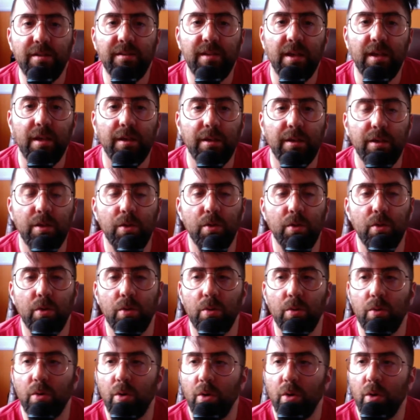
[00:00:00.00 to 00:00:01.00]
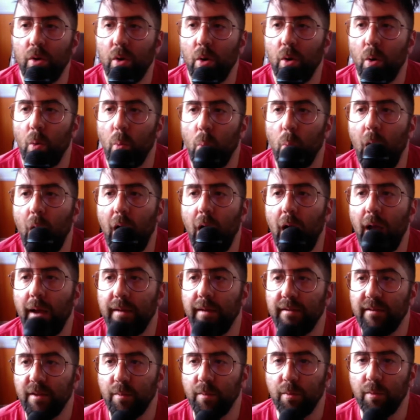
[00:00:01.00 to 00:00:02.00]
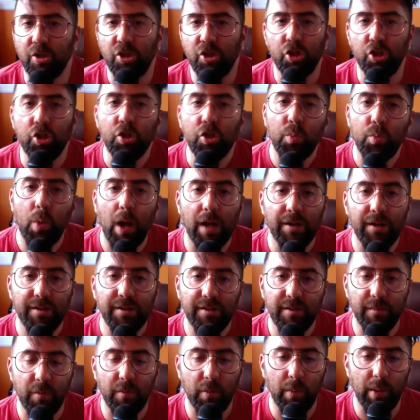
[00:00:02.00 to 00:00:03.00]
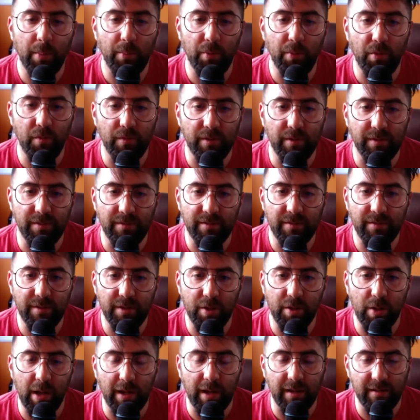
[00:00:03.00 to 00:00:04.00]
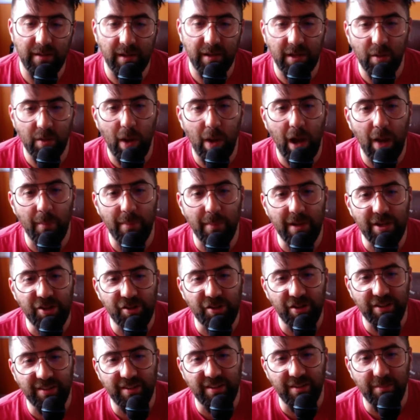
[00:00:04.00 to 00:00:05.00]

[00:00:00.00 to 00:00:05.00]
tell you why someone should watch some of my movies. You know, I can tell you why I'm interested in